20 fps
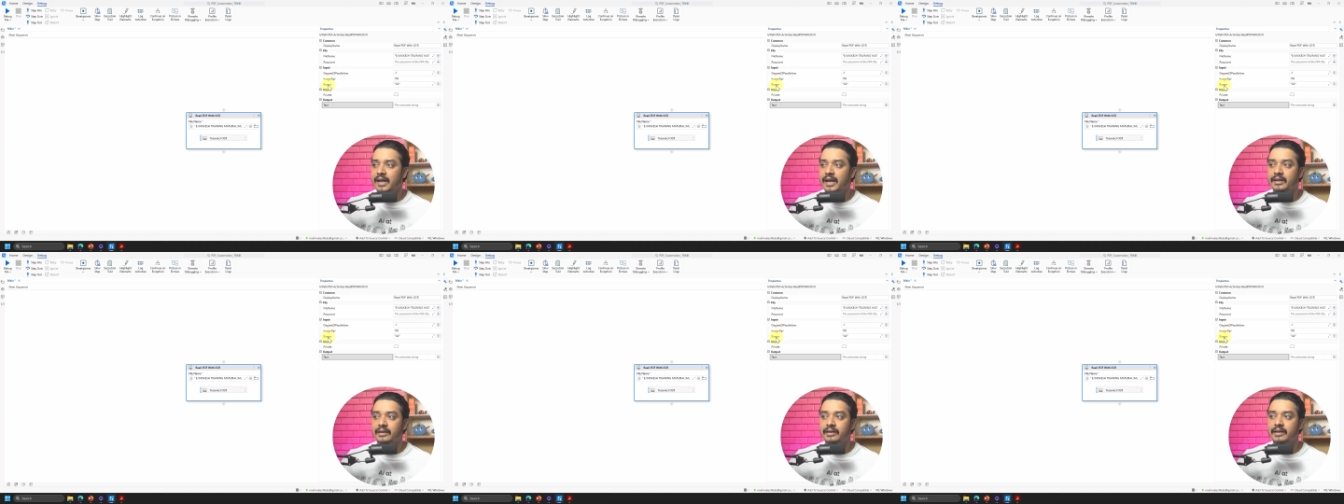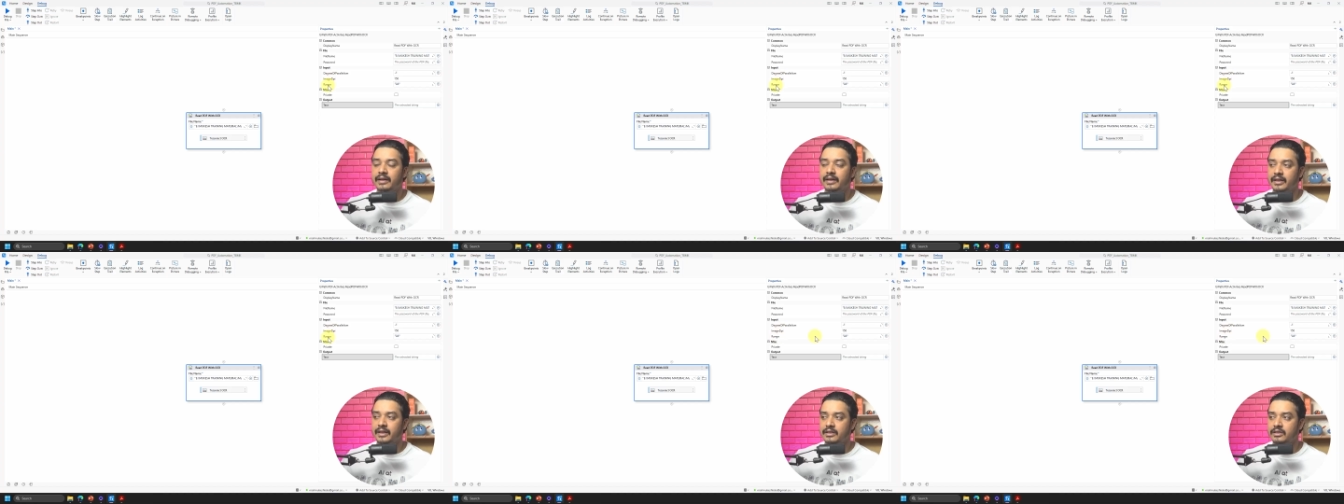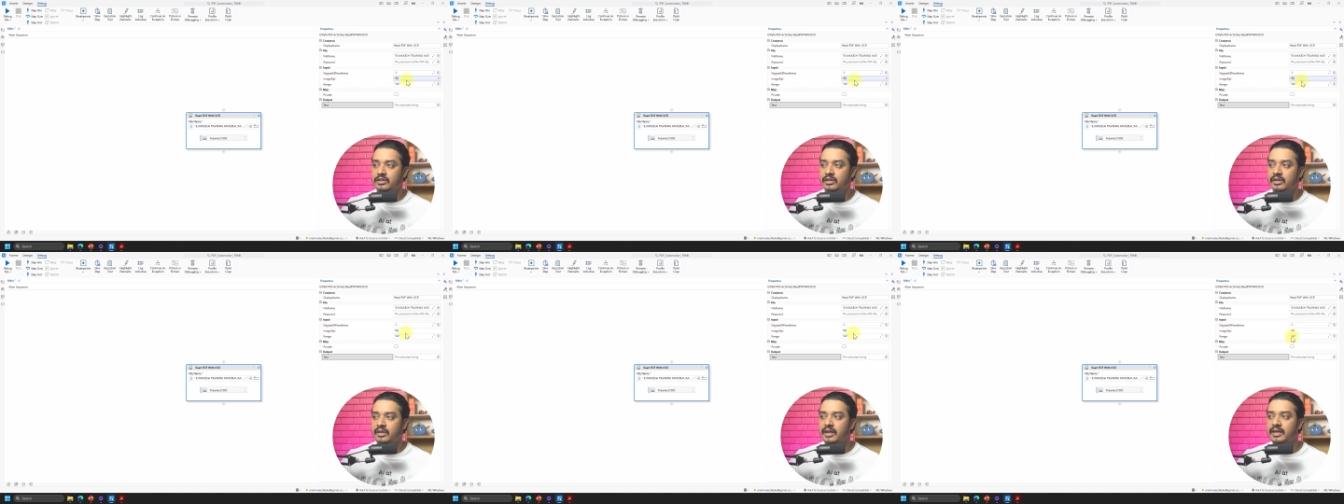and the
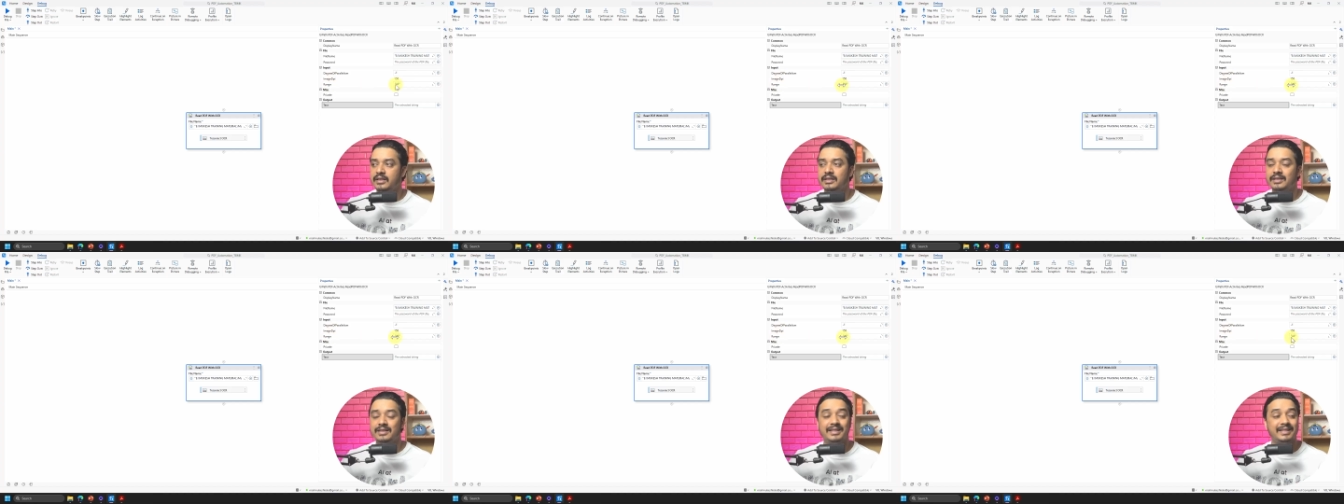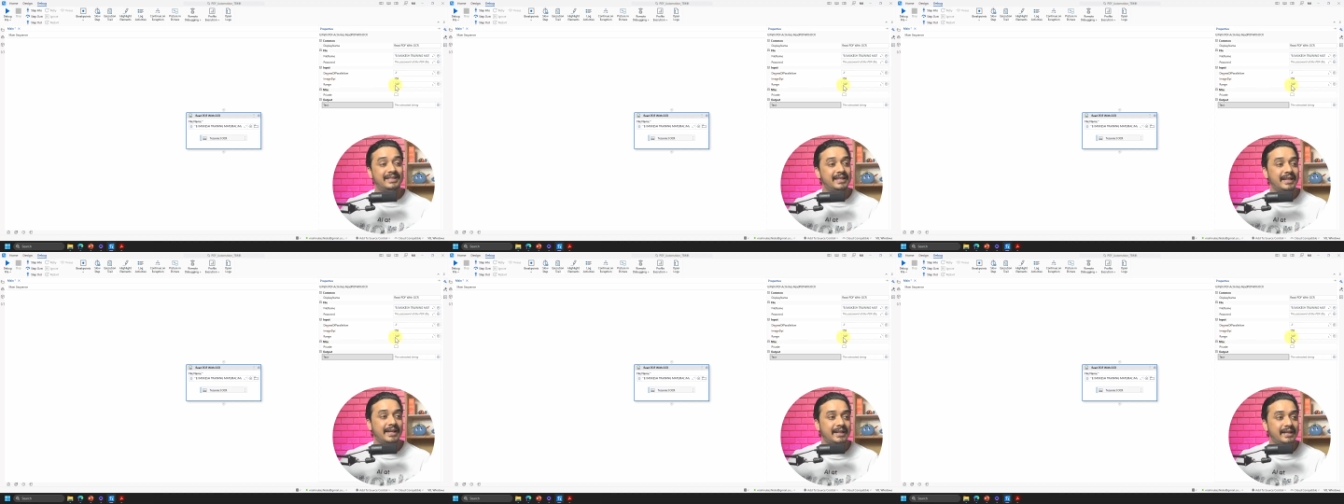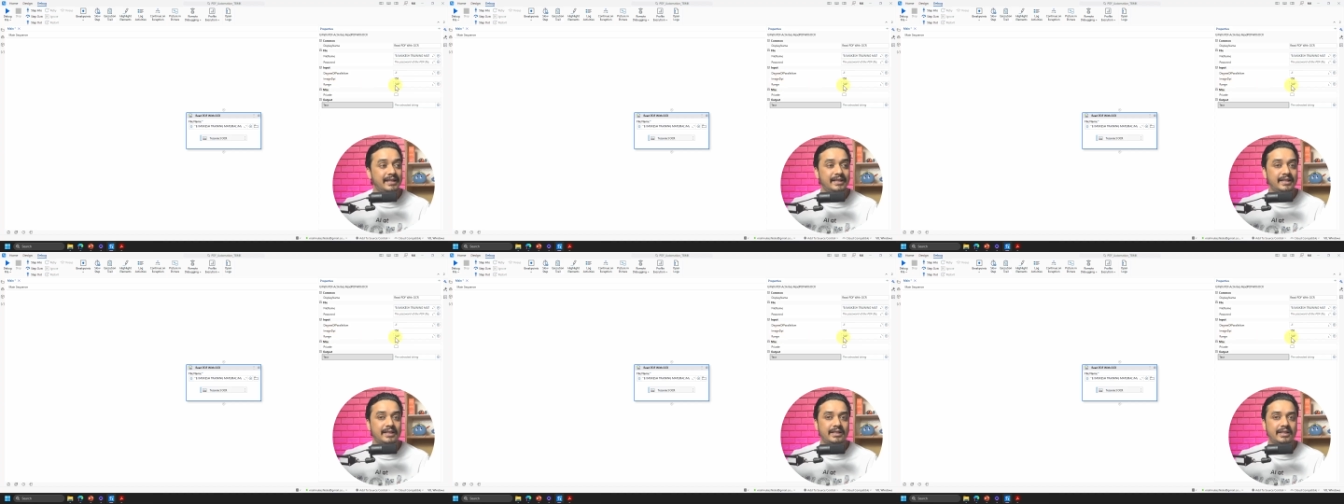range. Range is
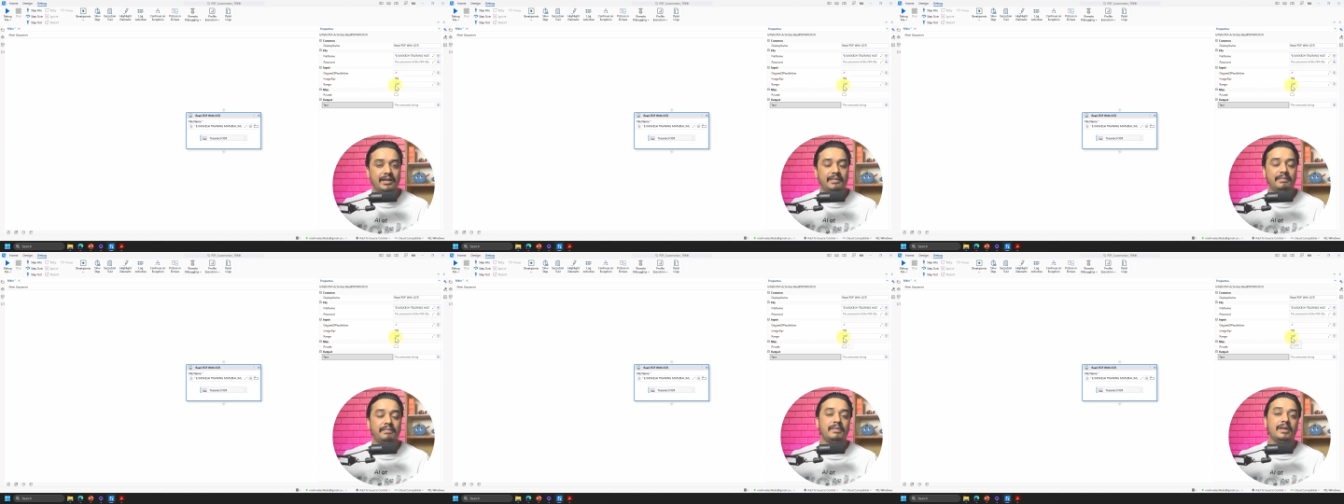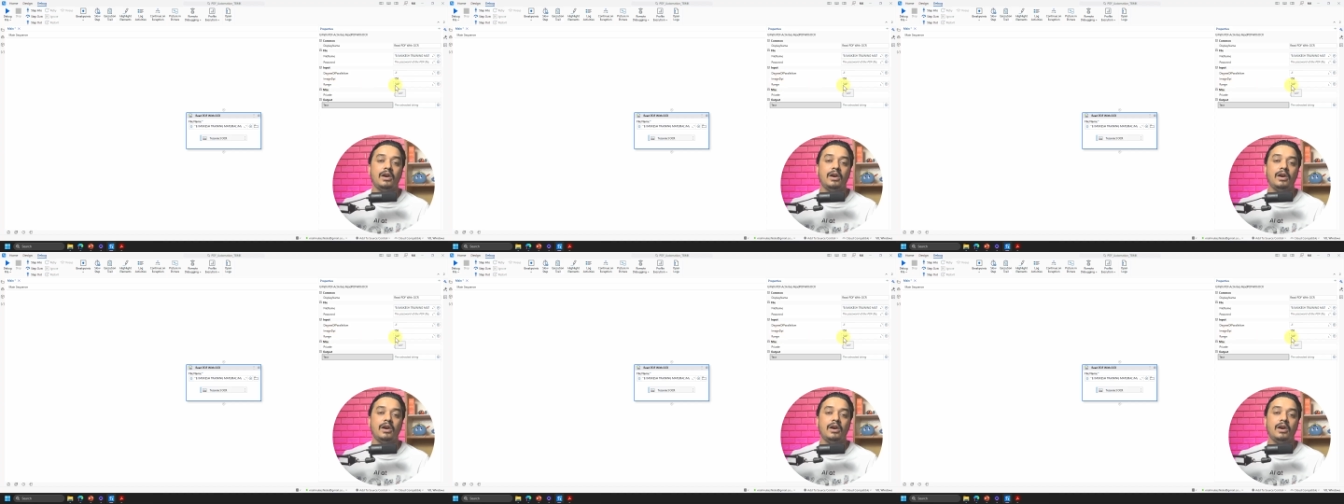exactly the same.